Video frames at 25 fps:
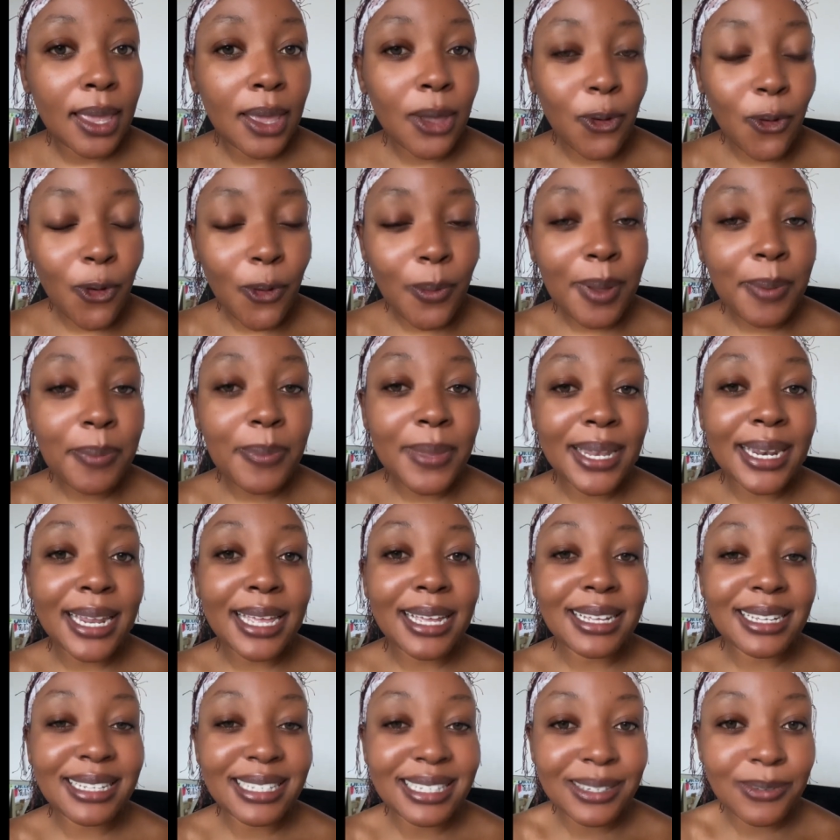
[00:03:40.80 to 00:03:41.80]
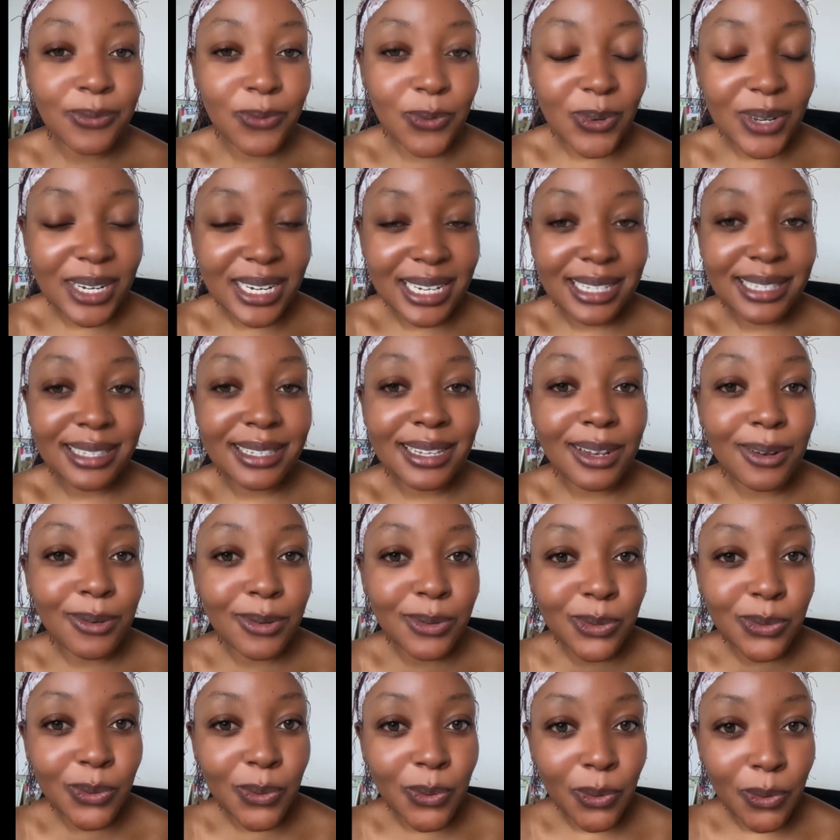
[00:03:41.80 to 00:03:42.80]
ngoba mina ngisifundisile
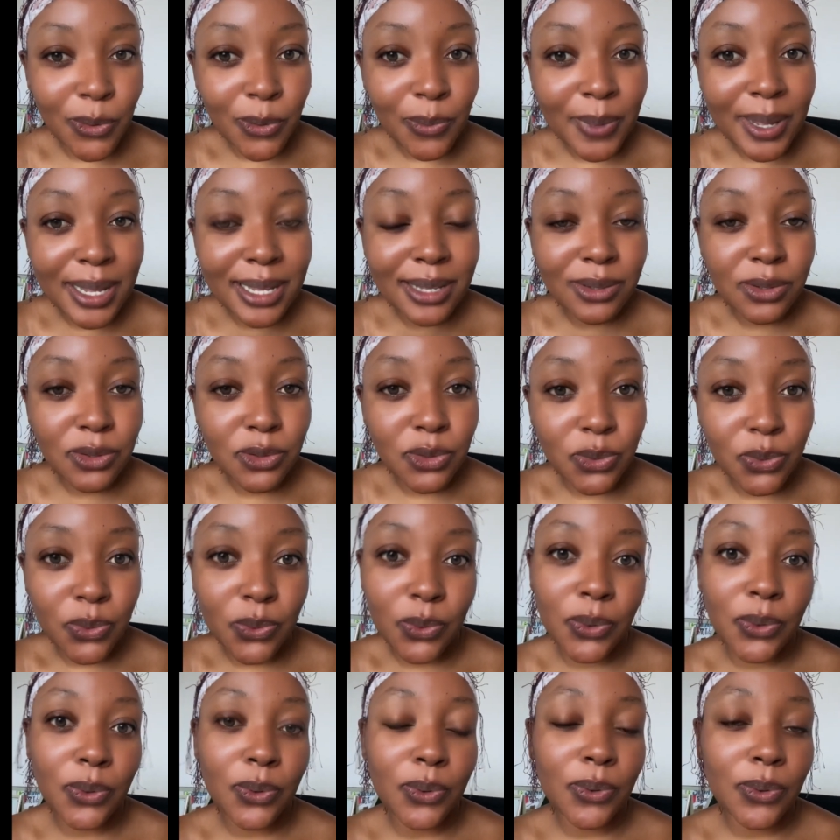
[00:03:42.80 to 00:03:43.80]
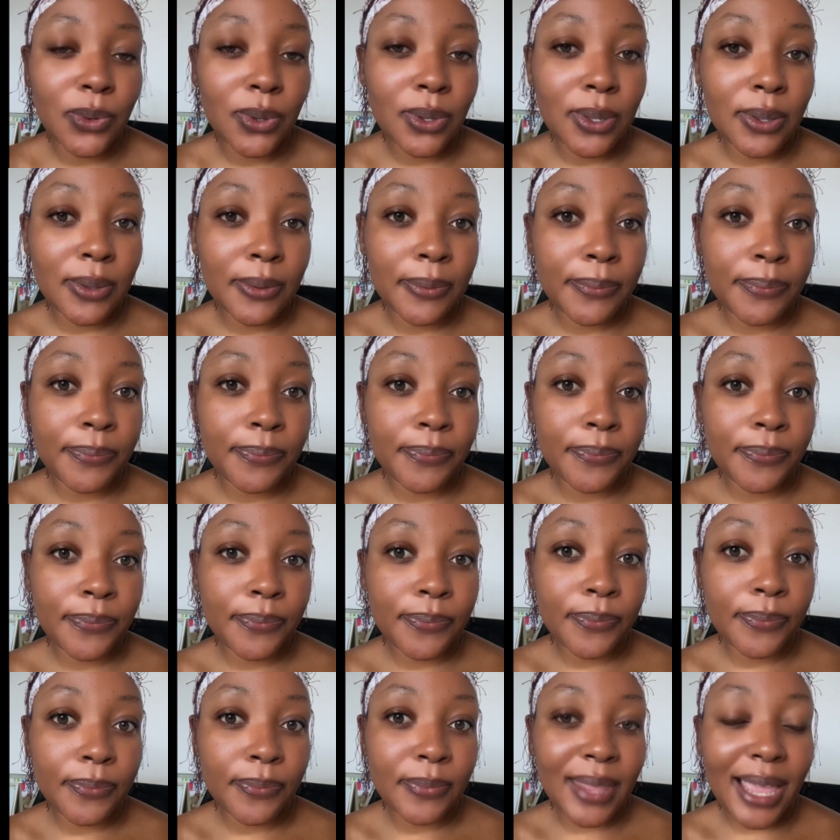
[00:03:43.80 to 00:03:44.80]
ukukhuluma isiZulu.
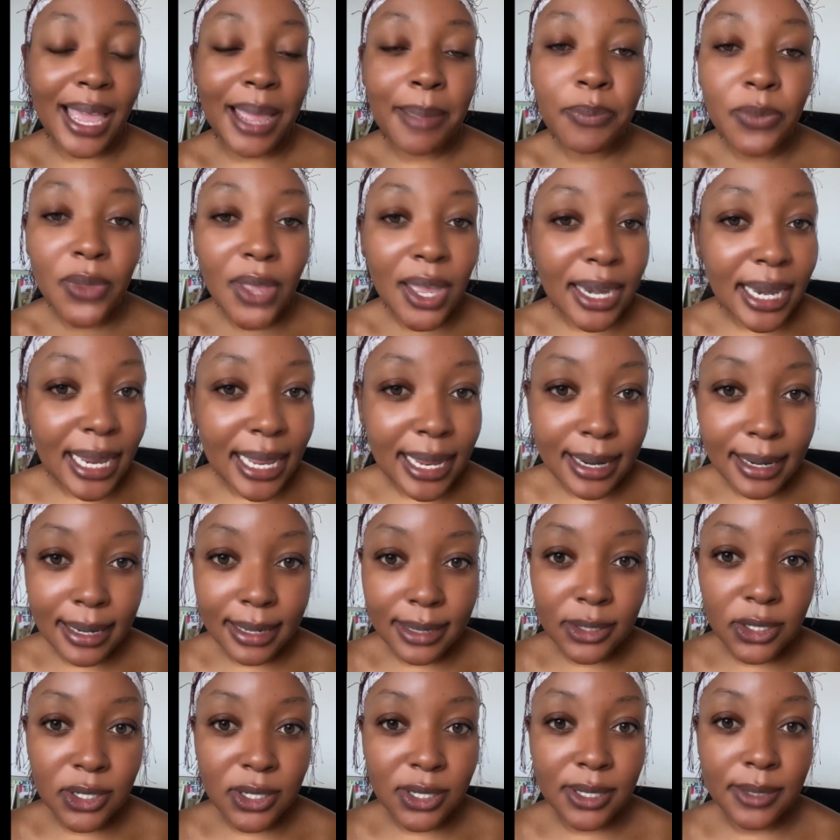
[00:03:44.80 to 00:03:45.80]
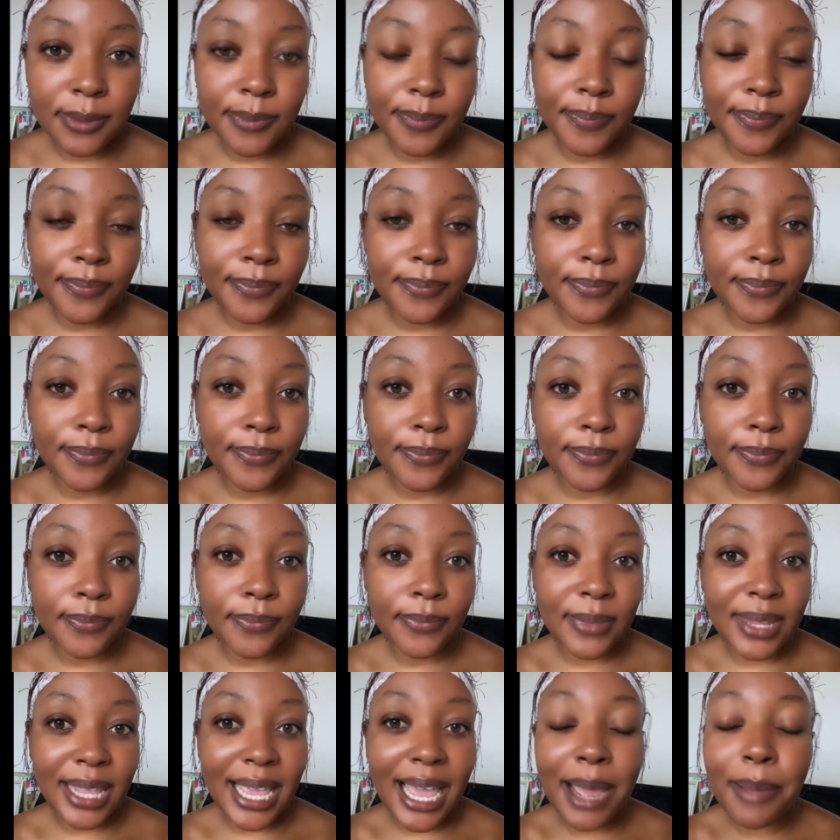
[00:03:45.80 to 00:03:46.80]
I'm not English
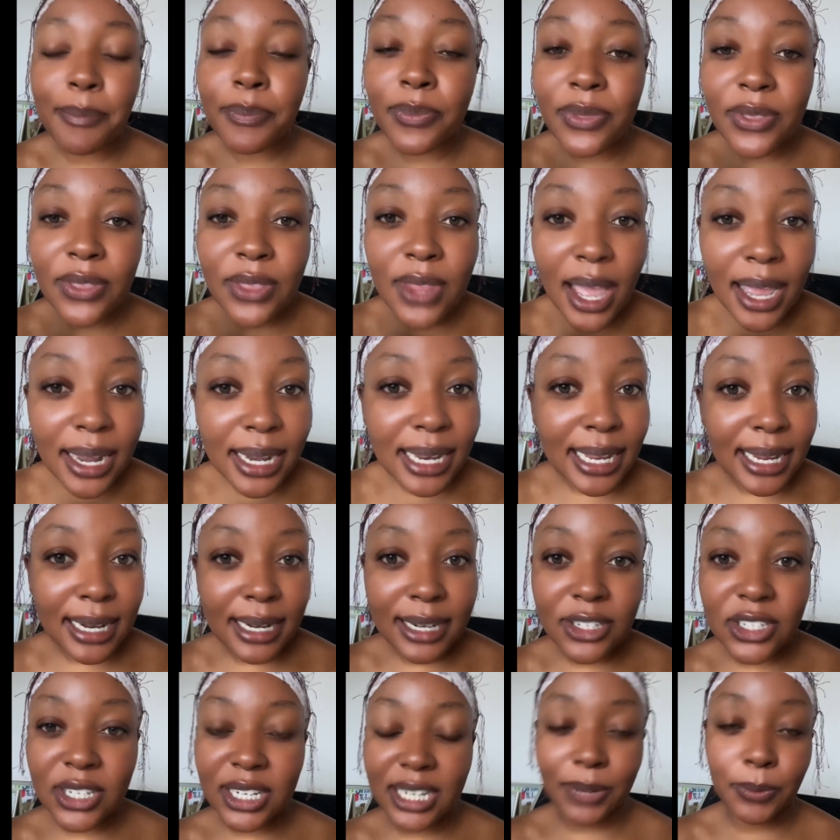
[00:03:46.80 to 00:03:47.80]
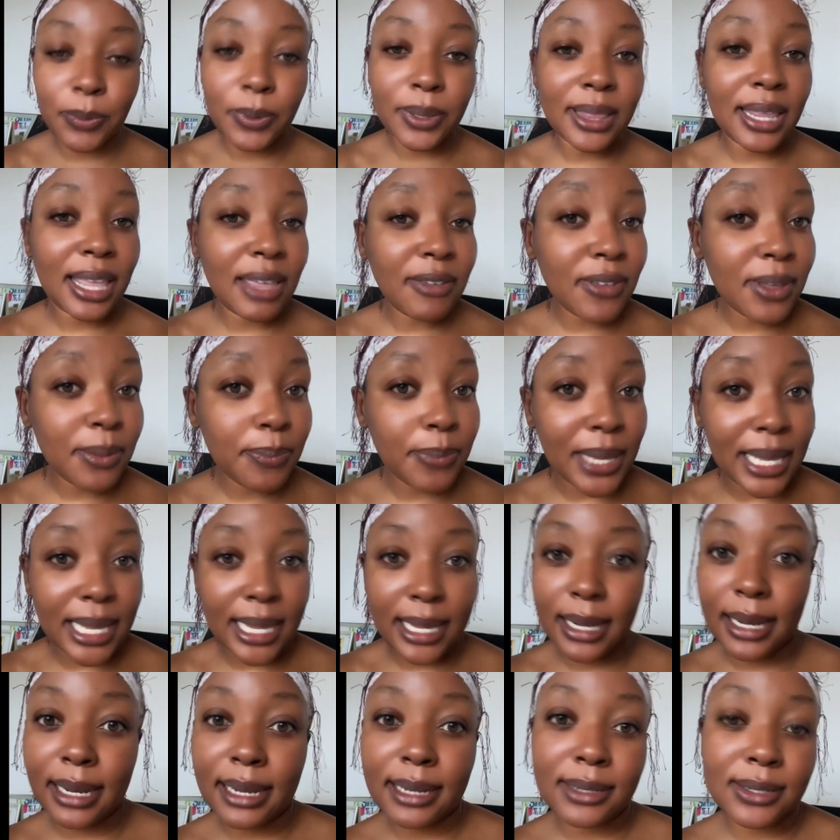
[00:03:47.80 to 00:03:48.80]
and I will never be
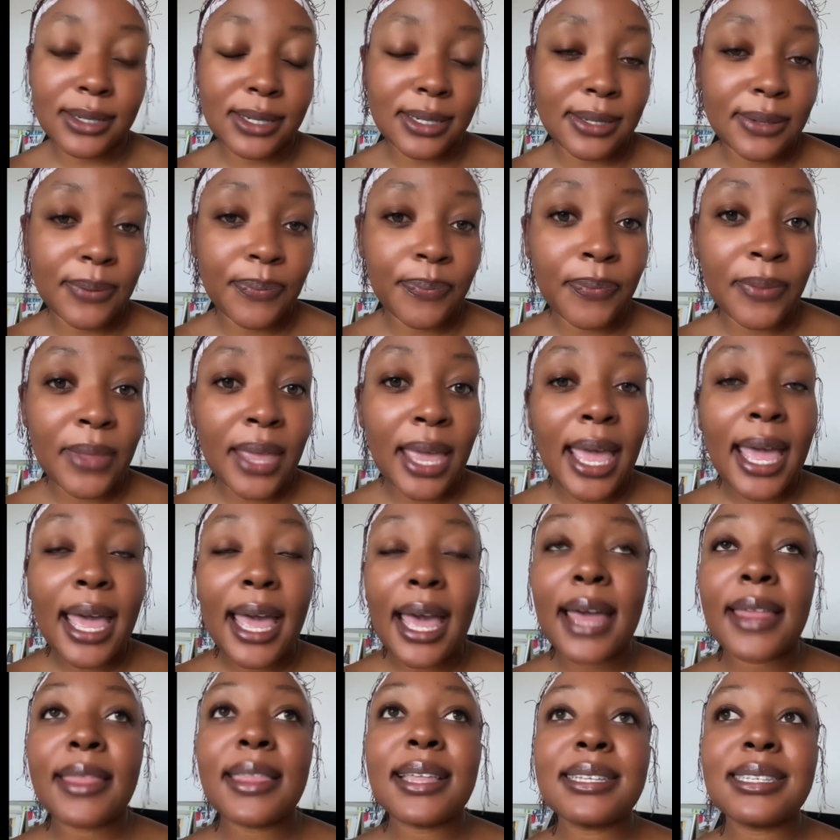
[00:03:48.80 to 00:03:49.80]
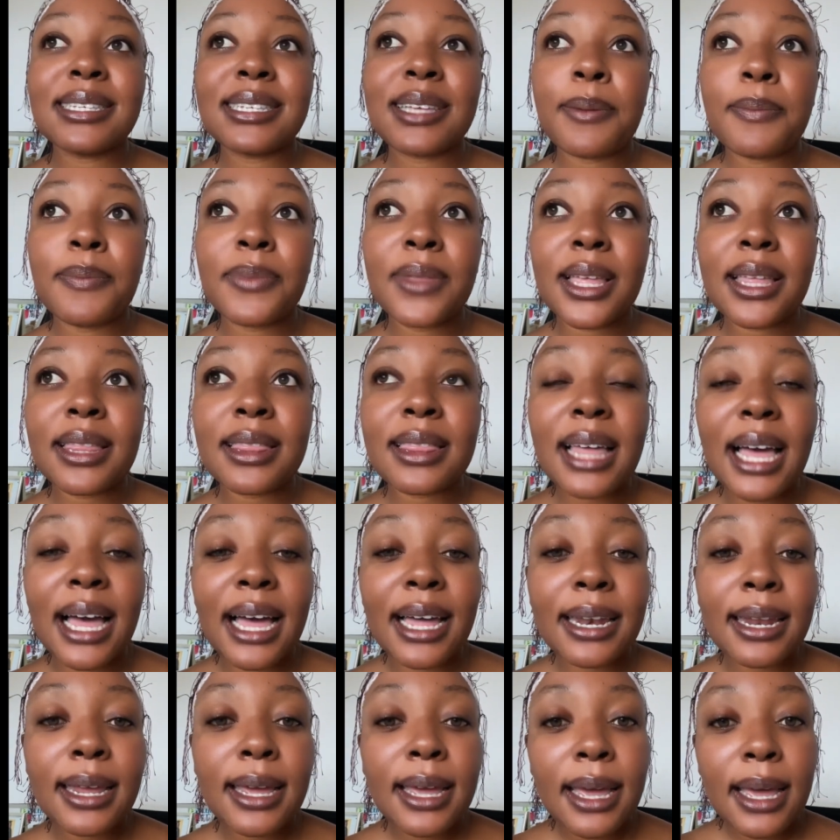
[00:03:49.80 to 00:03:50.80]
English. And that's something
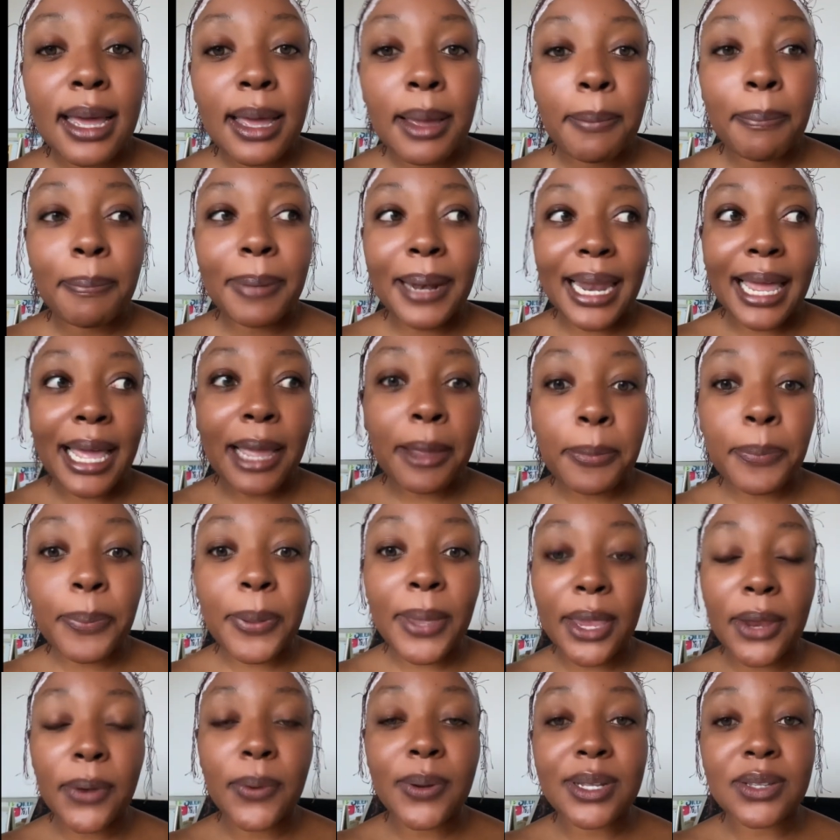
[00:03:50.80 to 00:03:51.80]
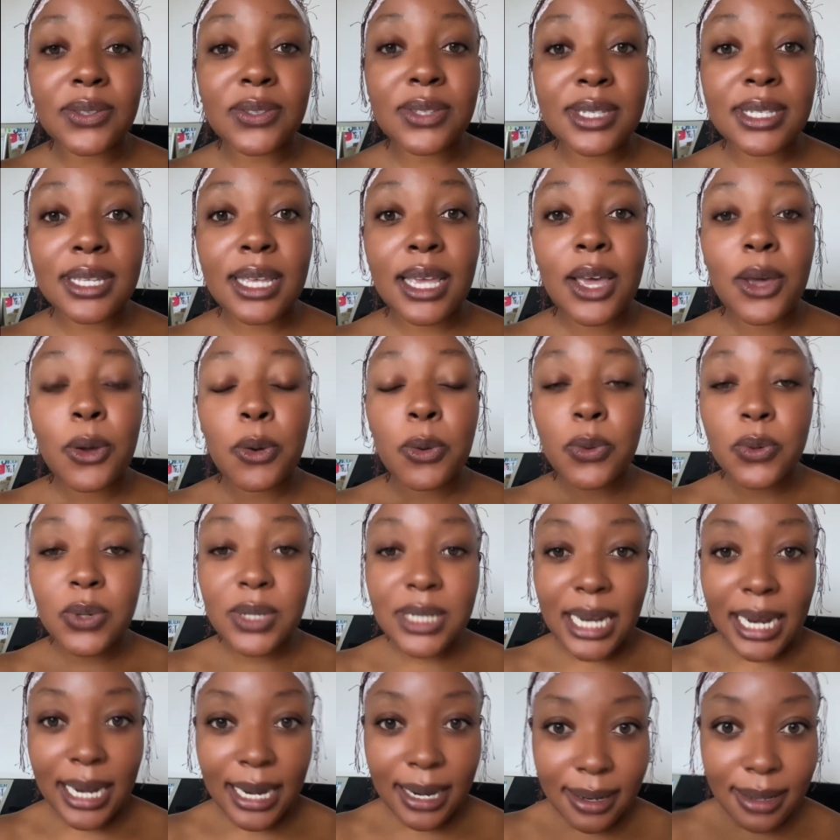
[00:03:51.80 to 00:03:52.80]
that Black parents who
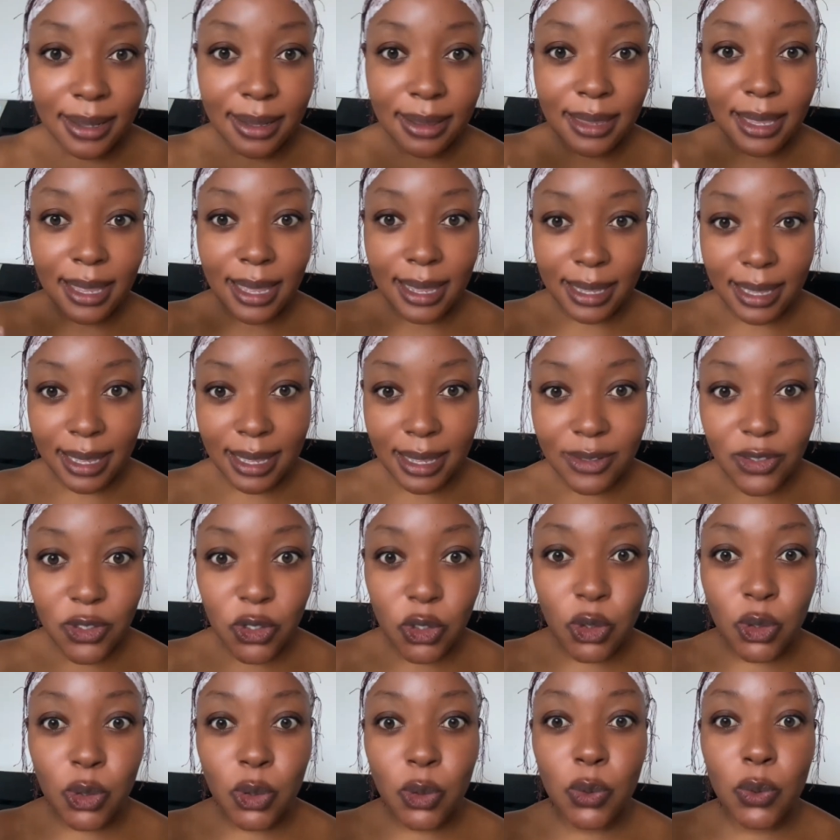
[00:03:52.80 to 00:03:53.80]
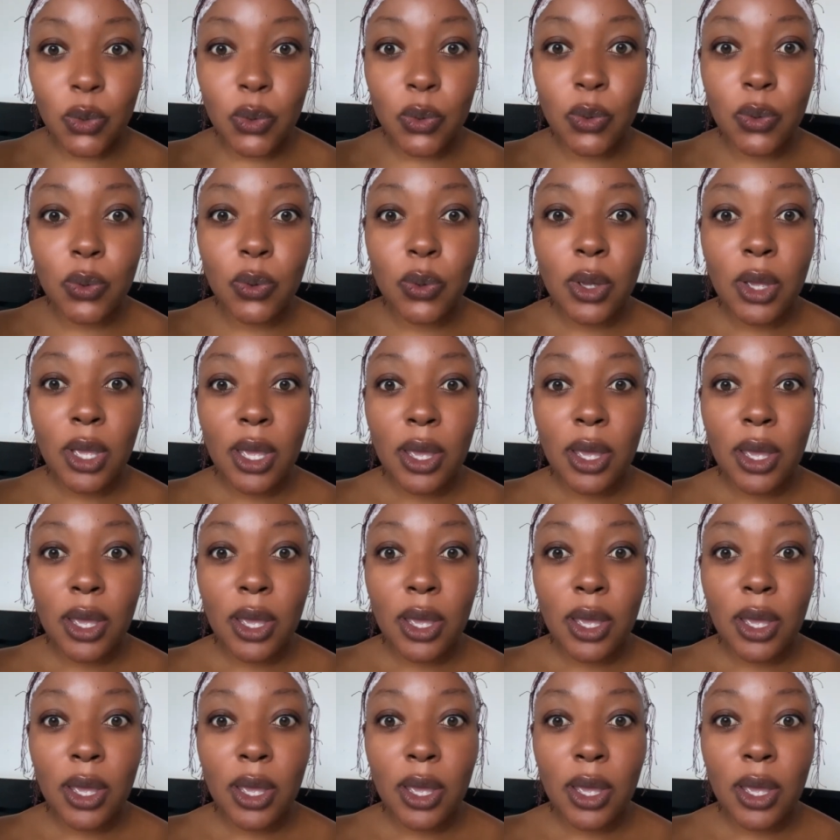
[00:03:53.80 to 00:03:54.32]
take their kids to